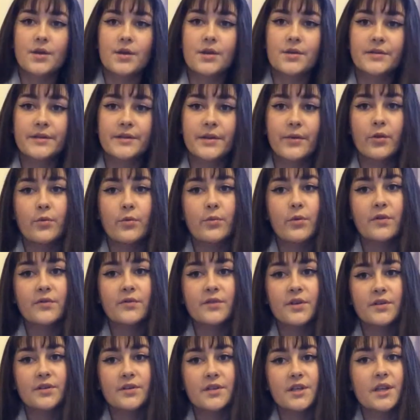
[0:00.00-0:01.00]
So we moved
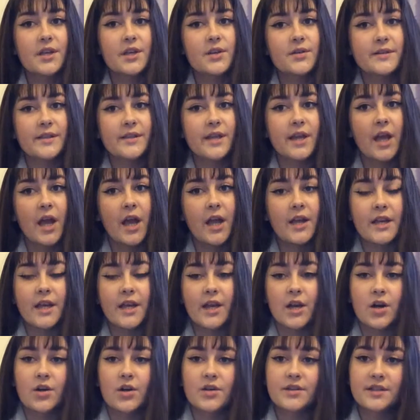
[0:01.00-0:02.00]
on to using a
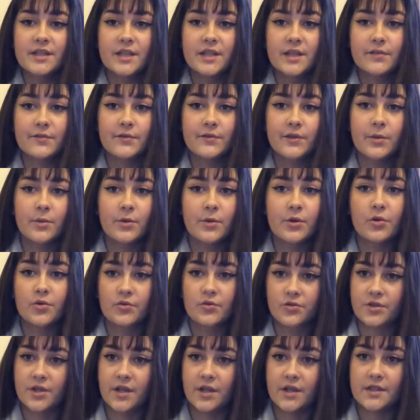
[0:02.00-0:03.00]
Nikon
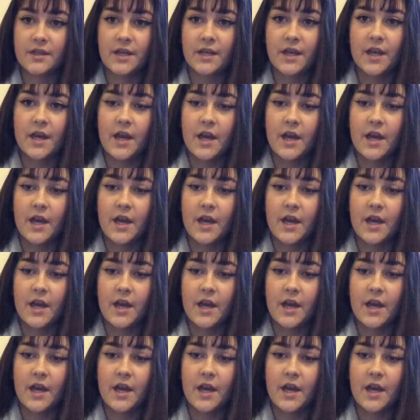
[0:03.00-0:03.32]
D3100,